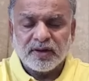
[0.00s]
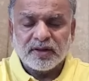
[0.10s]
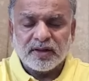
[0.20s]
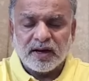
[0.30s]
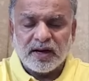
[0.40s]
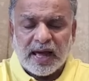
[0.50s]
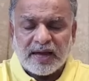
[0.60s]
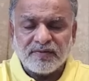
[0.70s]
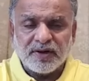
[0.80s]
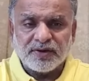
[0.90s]
The
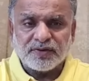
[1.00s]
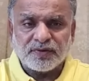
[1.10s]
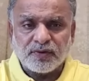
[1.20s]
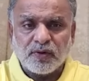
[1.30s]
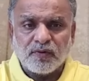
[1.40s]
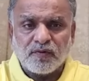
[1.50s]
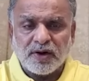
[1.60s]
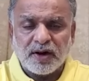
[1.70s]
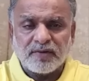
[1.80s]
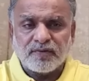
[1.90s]
life is so
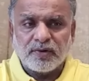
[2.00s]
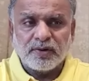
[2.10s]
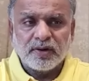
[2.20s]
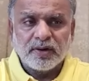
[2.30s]
wonderful